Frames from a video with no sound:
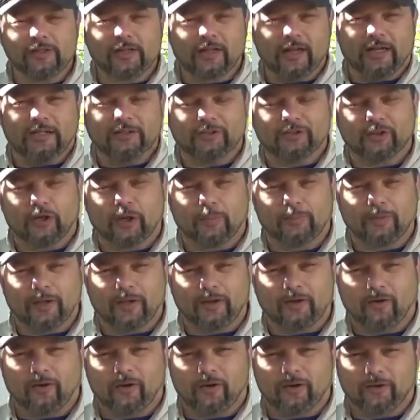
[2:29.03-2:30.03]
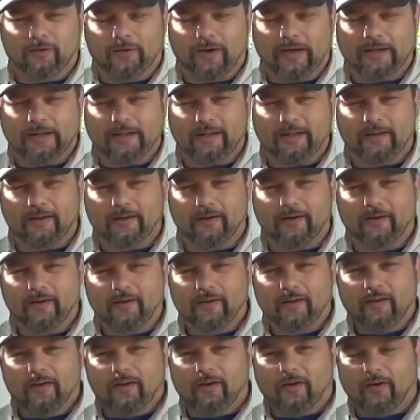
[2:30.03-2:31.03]
and I dropped that hog right there
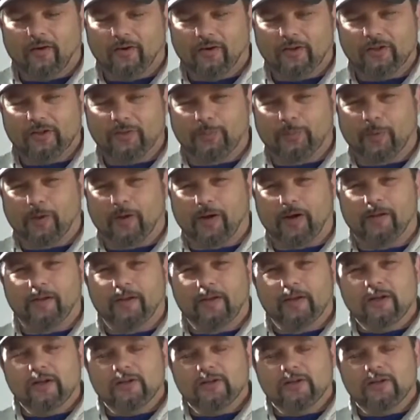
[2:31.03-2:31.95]
on the spot.